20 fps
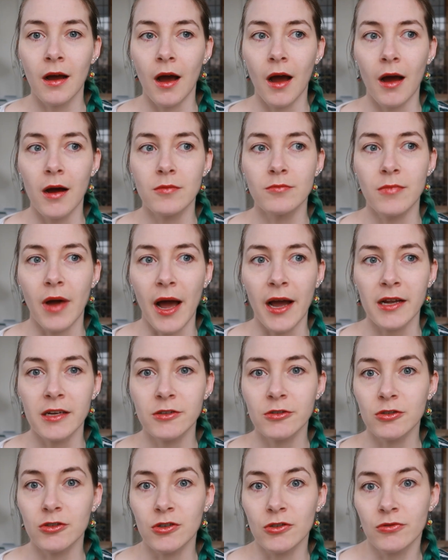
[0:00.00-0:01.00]

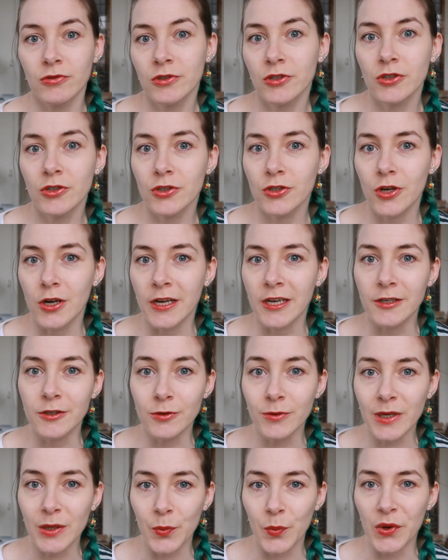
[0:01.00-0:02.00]
I don't usually
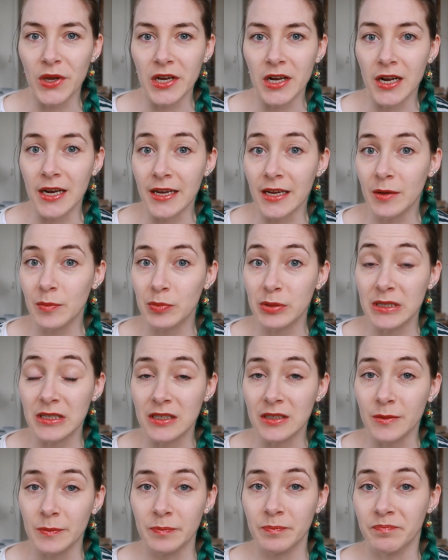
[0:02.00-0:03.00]
do it weekly,
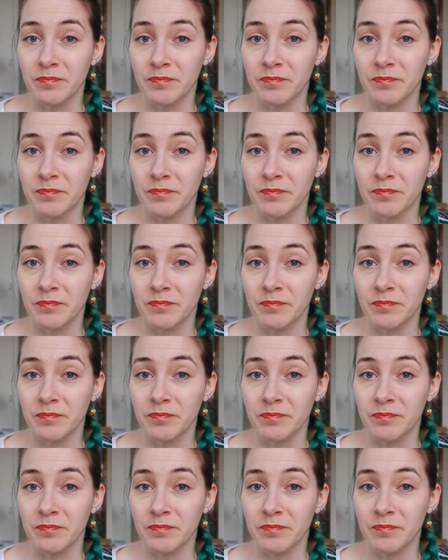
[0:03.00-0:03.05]
but